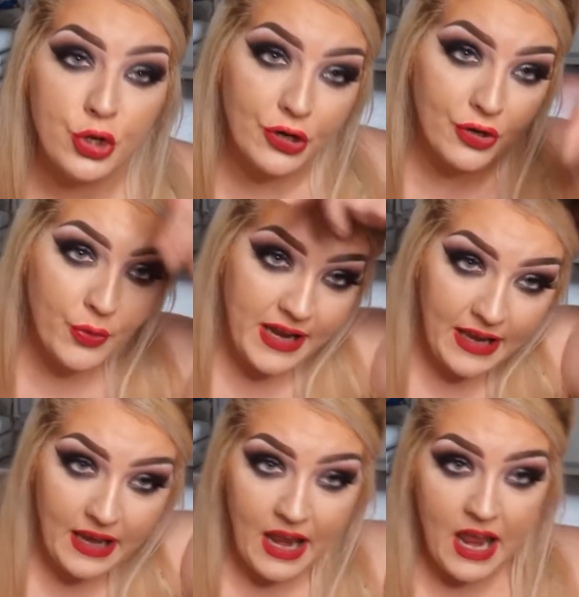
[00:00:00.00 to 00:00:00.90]
You're a
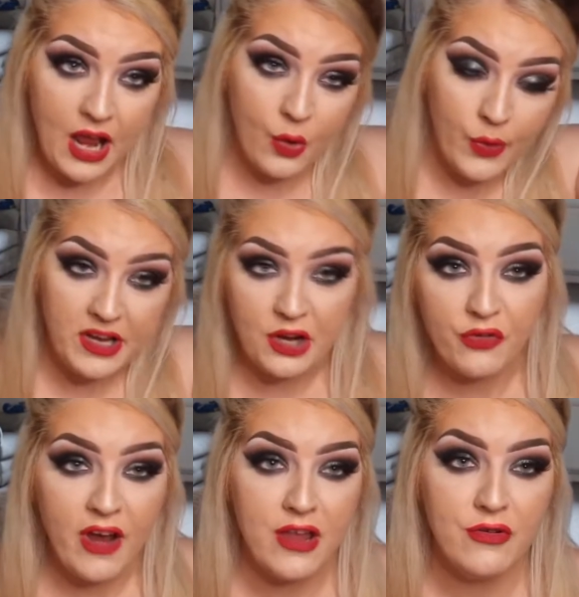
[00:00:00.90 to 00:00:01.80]
queen, wear your
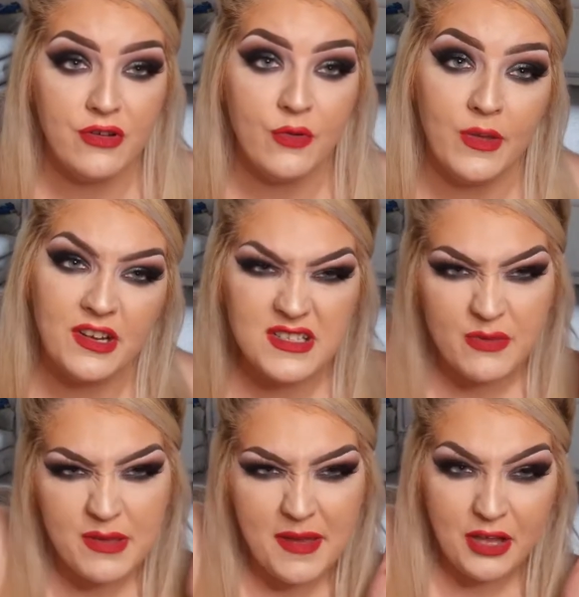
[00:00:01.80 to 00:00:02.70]
crown, whether
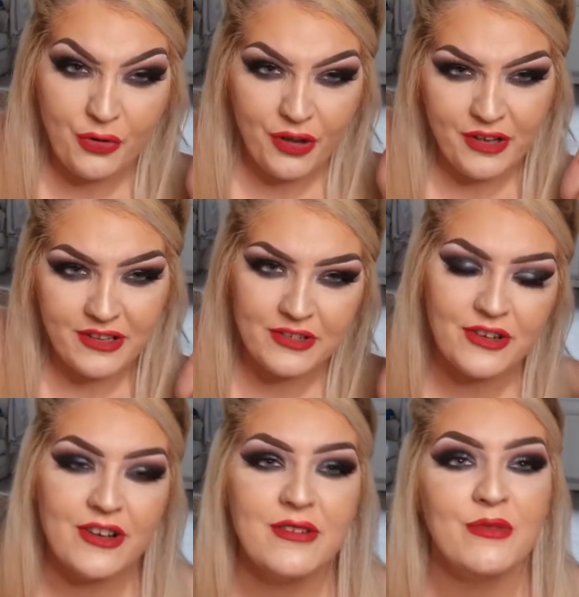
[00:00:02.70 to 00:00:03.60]
it's a wee bit crooked or
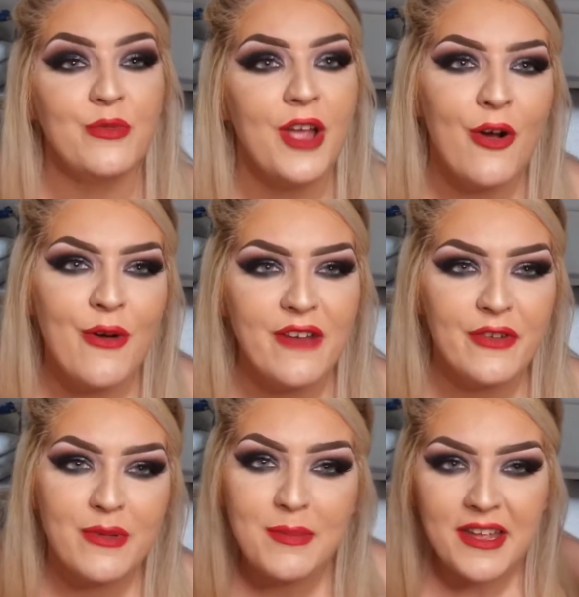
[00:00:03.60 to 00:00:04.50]
not. We all have
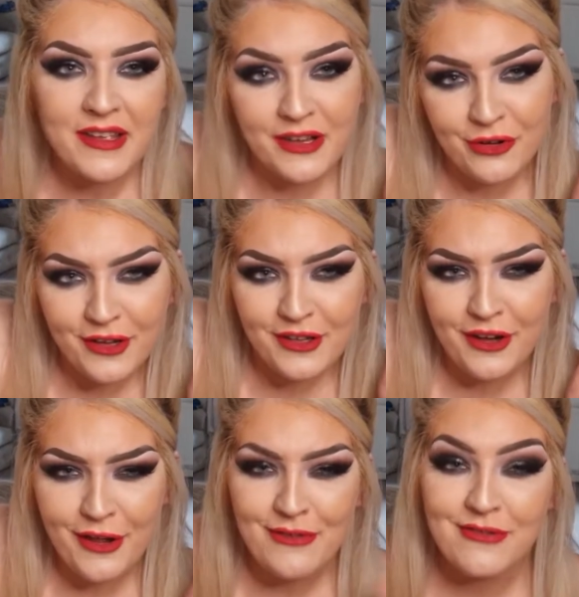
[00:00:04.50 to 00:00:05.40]
a wee bit of a crooked
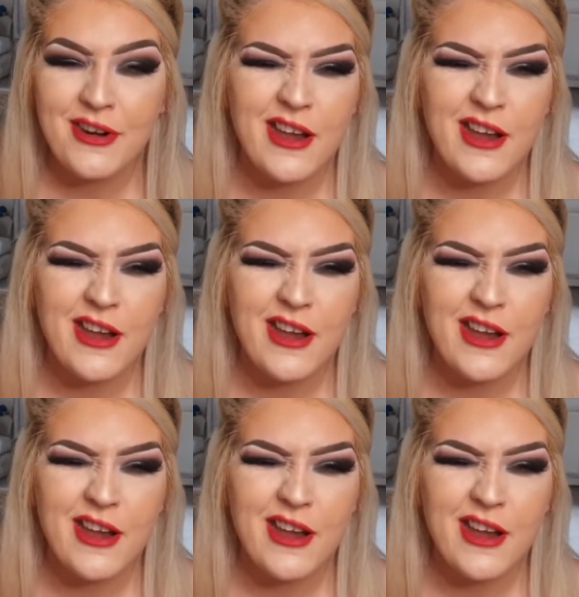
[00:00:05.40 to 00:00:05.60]
crown.